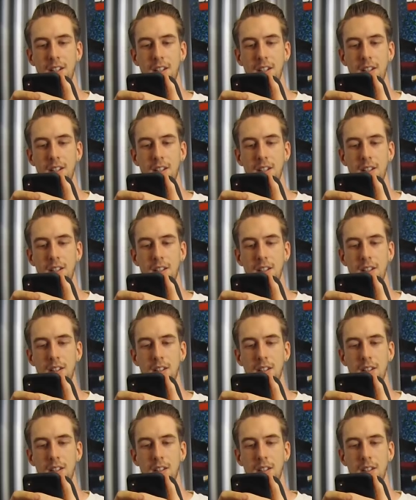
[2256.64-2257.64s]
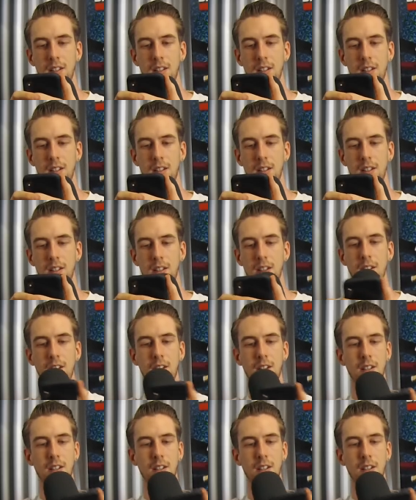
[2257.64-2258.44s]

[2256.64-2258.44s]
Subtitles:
(silence)